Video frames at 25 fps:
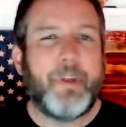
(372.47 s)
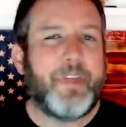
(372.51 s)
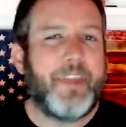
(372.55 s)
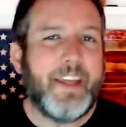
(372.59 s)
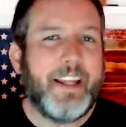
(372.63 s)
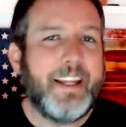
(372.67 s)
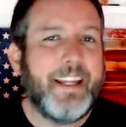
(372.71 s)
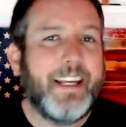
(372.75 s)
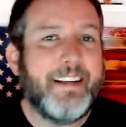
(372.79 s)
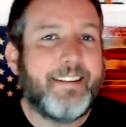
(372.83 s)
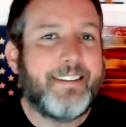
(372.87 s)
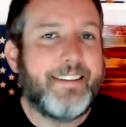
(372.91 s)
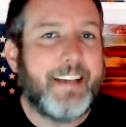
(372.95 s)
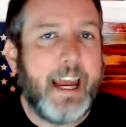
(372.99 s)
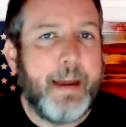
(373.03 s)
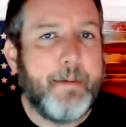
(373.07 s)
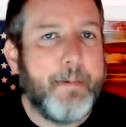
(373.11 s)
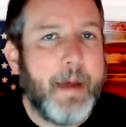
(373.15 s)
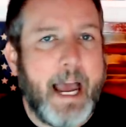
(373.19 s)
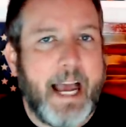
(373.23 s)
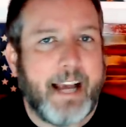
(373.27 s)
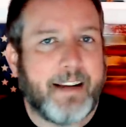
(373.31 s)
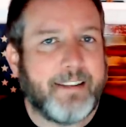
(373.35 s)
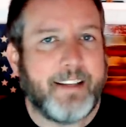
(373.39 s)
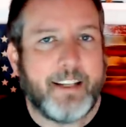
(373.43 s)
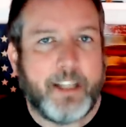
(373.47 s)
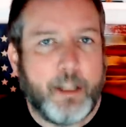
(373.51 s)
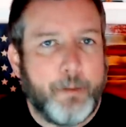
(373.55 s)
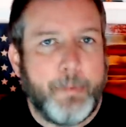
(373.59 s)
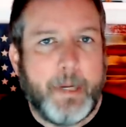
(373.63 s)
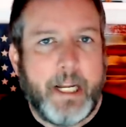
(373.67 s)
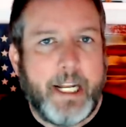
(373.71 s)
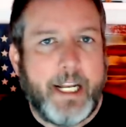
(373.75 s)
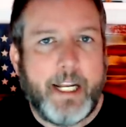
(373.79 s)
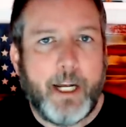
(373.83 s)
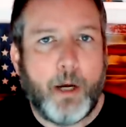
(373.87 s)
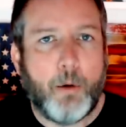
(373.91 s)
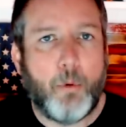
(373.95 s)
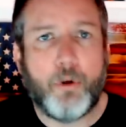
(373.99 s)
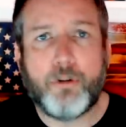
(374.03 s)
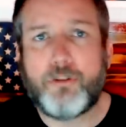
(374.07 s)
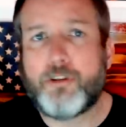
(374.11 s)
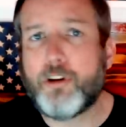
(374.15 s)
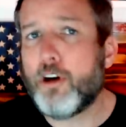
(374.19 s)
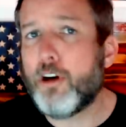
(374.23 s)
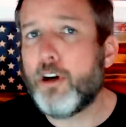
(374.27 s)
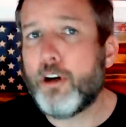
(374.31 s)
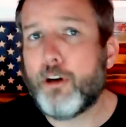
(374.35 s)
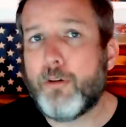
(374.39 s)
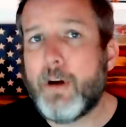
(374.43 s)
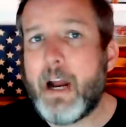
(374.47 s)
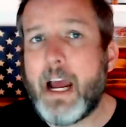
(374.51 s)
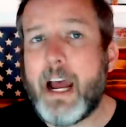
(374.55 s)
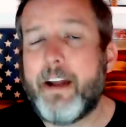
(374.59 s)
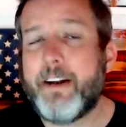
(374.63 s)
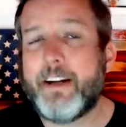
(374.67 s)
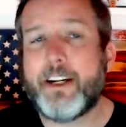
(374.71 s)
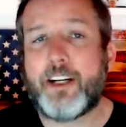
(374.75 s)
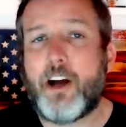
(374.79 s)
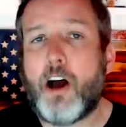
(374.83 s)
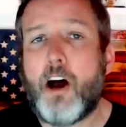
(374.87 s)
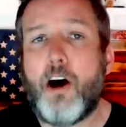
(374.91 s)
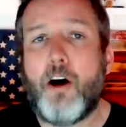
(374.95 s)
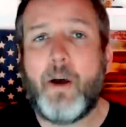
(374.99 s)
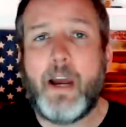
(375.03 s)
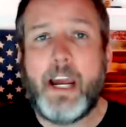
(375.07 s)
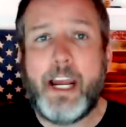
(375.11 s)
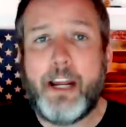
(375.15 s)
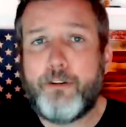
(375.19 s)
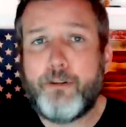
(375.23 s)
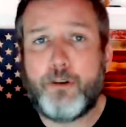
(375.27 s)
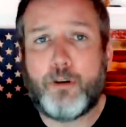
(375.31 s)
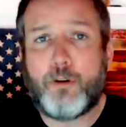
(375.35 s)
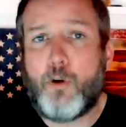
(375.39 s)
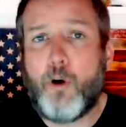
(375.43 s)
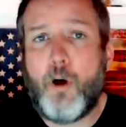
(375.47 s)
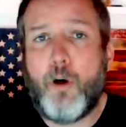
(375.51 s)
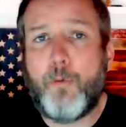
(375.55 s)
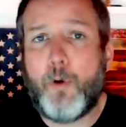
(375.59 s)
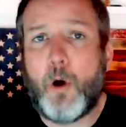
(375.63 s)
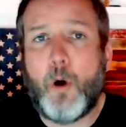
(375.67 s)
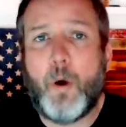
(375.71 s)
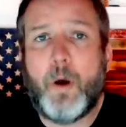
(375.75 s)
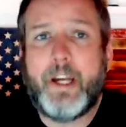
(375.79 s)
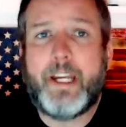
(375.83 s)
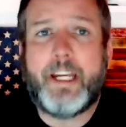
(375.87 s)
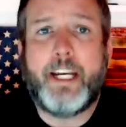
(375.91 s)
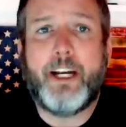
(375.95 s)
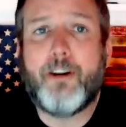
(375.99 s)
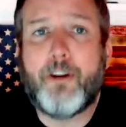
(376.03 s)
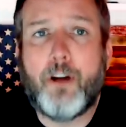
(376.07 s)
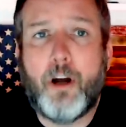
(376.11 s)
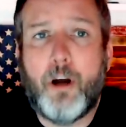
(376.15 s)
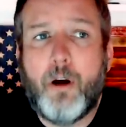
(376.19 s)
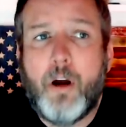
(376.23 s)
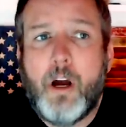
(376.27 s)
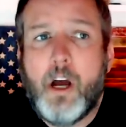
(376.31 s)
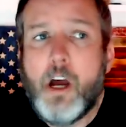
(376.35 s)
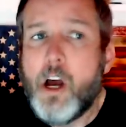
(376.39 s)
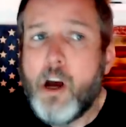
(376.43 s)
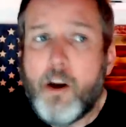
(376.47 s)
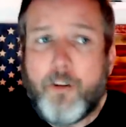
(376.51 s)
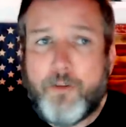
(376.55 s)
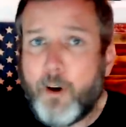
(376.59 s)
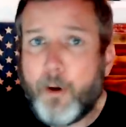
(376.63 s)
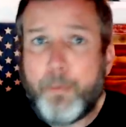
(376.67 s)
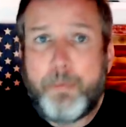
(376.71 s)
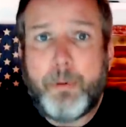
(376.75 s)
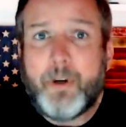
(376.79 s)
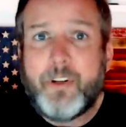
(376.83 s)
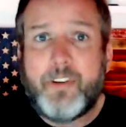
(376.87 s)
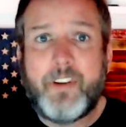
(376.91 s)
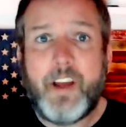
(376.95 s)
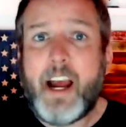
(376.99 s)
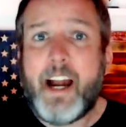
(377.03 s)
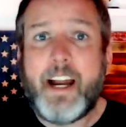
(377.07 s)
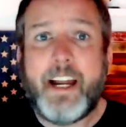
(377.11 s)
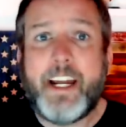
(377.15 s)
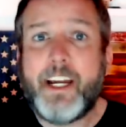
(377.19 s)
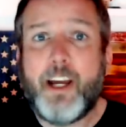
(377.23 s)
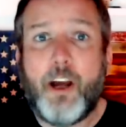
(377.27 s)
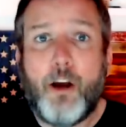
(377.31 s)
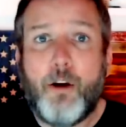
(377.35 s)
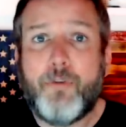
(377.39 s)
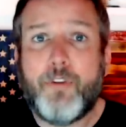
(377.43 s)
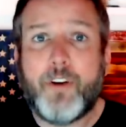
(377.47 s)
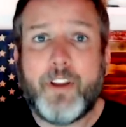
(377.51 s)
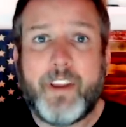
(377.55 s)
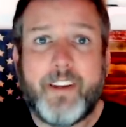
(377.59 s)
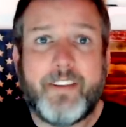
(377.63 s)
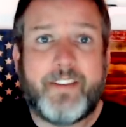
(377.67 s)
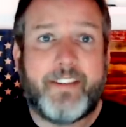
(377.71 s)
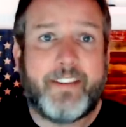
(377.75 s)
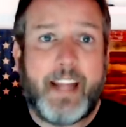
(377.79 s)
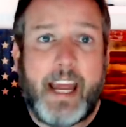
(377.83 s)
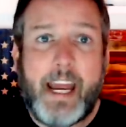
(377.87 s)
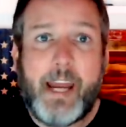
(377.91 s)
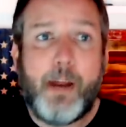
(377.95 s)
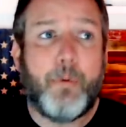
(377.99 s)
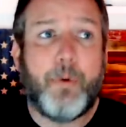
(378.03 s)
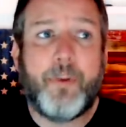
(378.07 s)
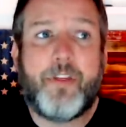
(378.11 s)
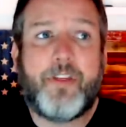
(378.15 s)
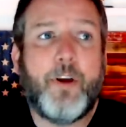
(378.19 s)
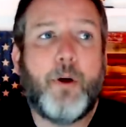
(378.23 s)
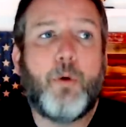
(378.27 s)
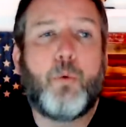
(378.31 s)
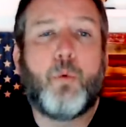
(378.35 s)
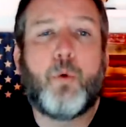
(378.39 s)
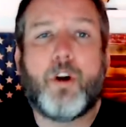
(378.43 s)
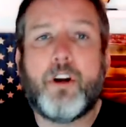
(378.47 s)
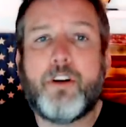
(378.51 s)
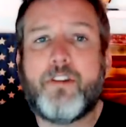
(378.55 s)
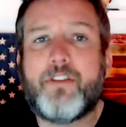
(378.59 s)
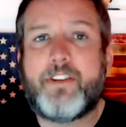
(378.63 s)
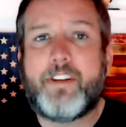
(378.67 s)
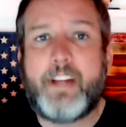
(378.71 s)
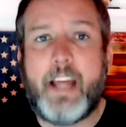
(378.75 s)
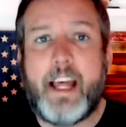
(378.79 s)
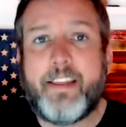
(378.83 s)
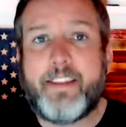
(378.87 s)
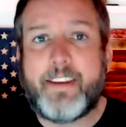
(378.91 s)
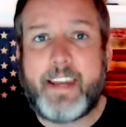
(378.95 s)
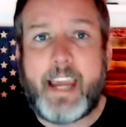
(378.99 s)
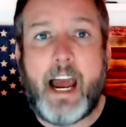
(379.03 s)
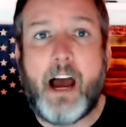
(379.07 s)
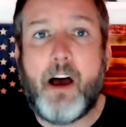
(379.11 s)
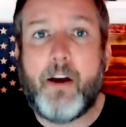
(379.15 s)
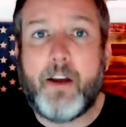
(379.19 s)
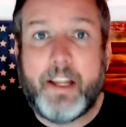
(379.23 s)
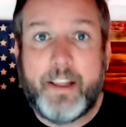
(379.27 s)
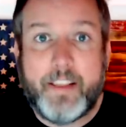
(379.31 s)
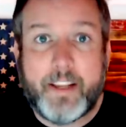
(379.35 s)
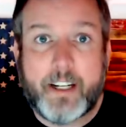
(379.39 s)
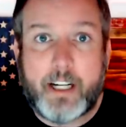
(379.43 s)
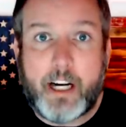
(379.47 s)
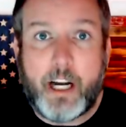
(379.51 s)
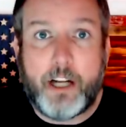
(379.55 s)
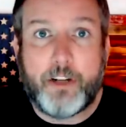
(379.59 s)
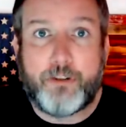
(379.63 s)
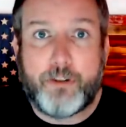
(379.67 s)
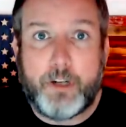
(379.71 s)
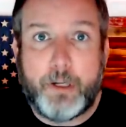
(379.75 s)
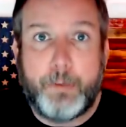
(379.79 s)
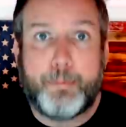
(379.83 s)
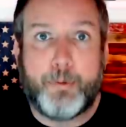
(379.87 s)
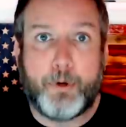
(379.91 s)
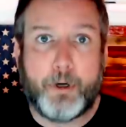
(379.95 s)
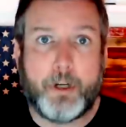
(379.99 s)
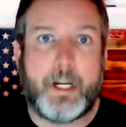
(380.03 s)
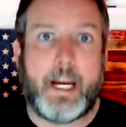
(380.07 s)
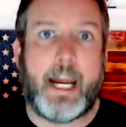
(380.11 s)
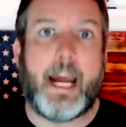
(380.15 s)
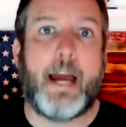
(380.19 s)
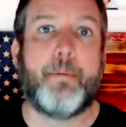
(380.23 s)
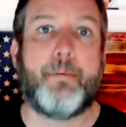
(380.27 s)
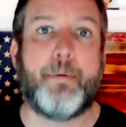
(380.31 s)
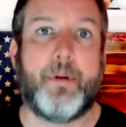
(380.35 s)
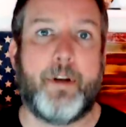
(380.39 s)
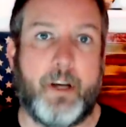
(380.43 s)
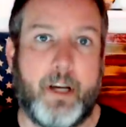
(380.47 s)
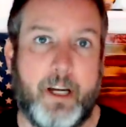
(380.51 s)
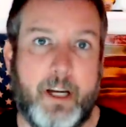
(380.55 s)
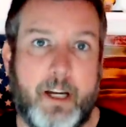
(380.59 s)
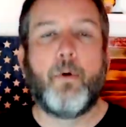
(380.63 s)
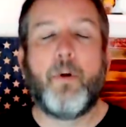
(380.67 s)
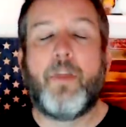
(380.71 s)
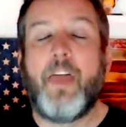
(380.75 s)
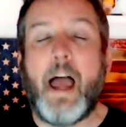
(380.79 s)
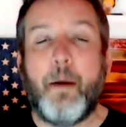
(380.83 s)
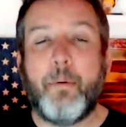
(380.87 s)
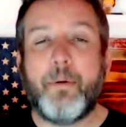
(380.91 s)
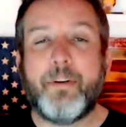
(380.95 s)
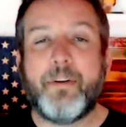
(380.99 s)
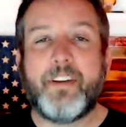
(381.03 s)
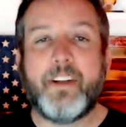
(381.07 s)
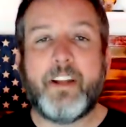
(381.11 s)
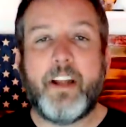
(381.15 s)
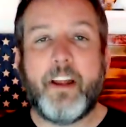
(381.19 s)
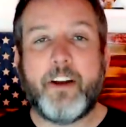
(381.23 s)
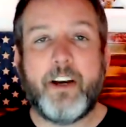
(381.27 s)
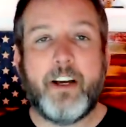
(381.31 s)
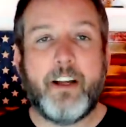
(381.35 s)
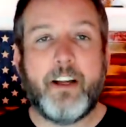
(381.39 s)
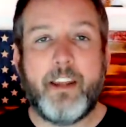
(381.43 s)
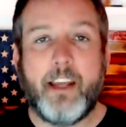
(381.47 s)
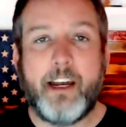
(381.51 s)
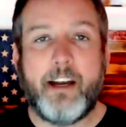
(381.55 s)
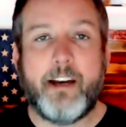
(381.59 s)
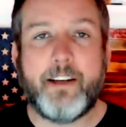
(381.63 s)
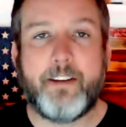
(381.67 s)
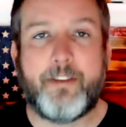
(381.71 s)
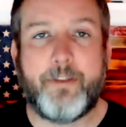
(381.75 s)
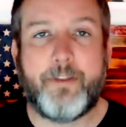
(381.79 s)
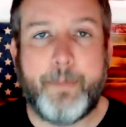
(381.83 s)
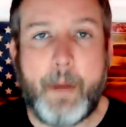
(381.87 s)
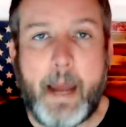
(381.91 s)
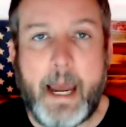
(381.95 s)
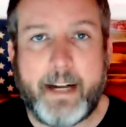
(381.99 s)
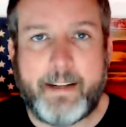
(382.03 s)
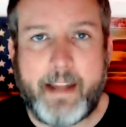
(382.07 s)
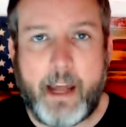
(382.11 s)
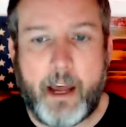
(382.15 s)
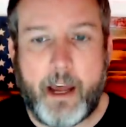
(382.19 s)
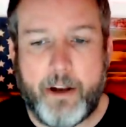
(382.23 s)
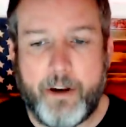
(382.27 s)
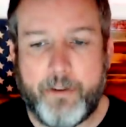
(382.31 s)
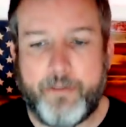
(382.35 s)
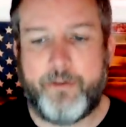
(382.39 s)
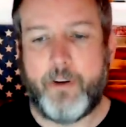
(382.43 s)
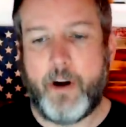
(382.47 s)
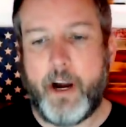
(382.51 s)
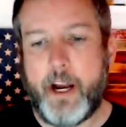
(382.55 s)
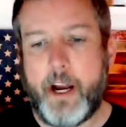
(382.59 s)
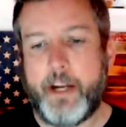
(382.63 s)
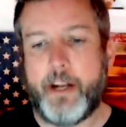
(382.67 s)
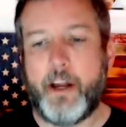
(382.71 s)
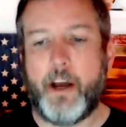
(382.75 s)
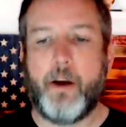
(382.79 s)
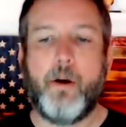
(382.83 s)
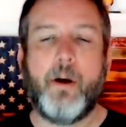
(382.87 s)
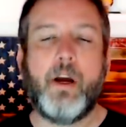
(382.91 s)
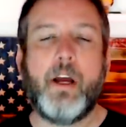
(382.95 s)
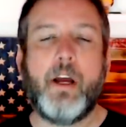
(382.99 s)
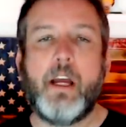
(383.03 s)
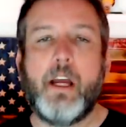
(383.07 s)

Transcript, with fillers: But then these same hacks in the media will turn around and call Andrew Cuomo a hero for presiding over the state with the worst death count in the country per capita. Well, that was another hilarious smackdown of Fredo.